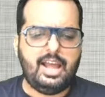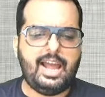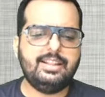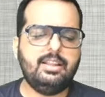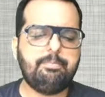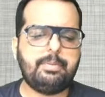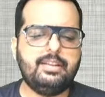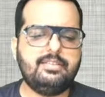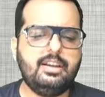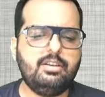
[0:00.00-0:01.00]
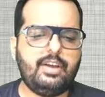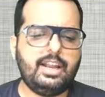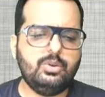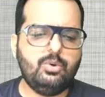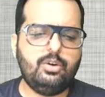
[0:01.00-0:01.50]
and the present
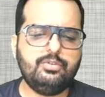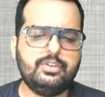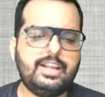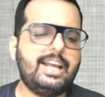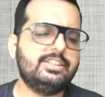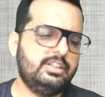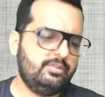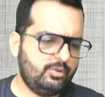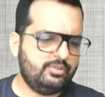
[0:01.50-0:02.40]
value of cash inflow.